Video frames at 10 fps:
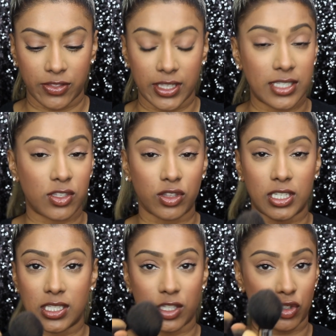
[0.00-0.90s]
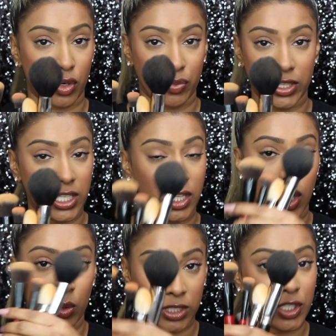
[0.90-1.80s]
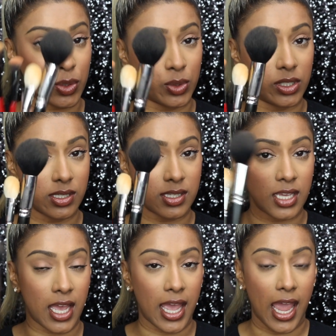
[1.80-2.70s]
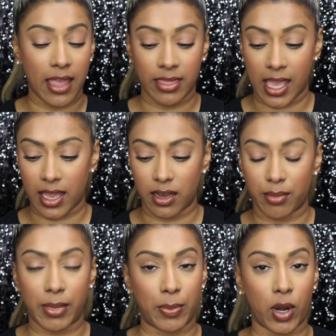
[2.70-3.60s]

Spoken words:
These are really the only tools, and then my